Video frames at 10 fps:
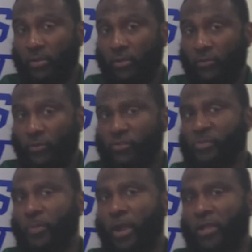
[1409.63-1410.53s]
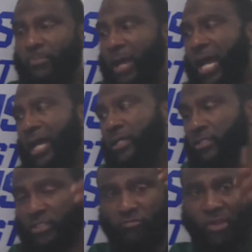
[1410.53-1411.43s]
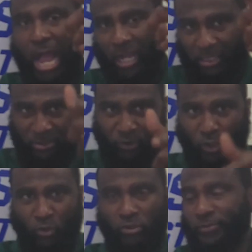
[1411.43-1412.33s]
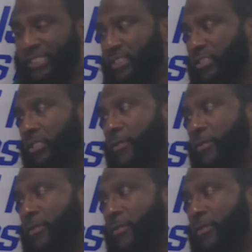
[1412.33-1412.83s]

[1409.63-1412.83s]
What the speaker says: So inspired by The Rock, you know who he is.